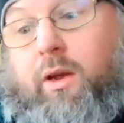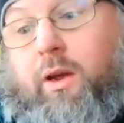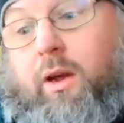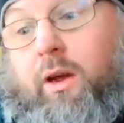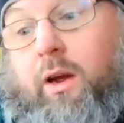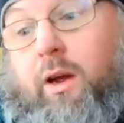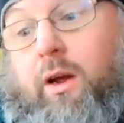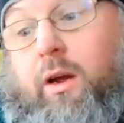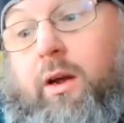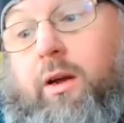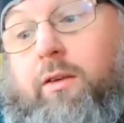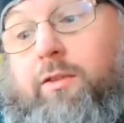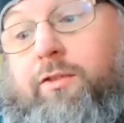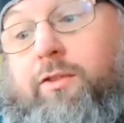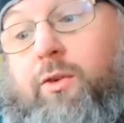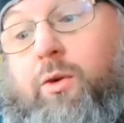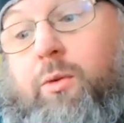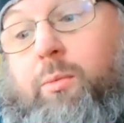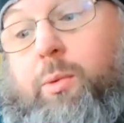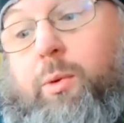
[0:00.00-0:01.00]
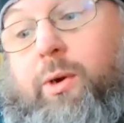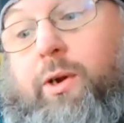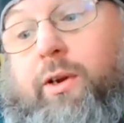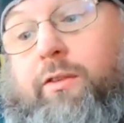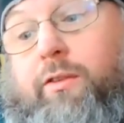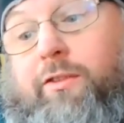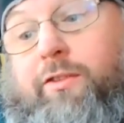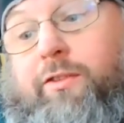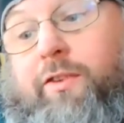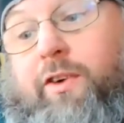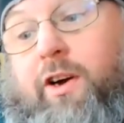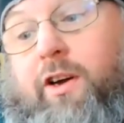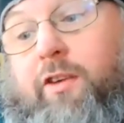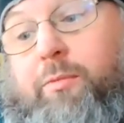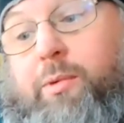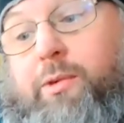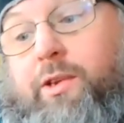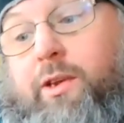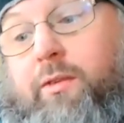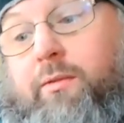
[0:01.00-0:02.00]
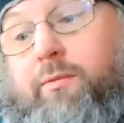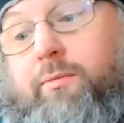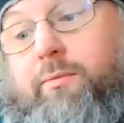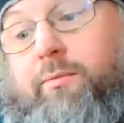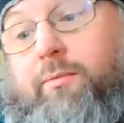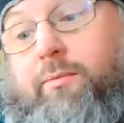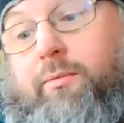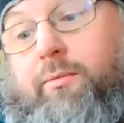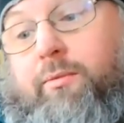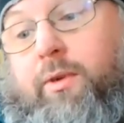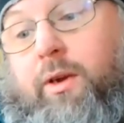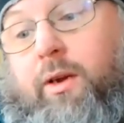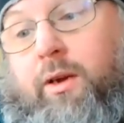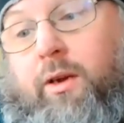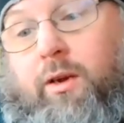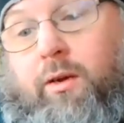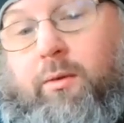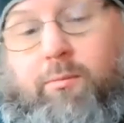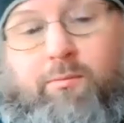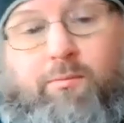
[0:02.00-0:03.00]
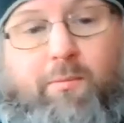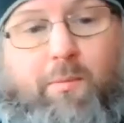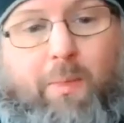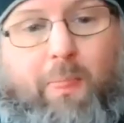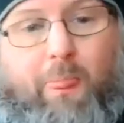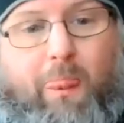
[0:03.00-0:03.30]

4.5%. And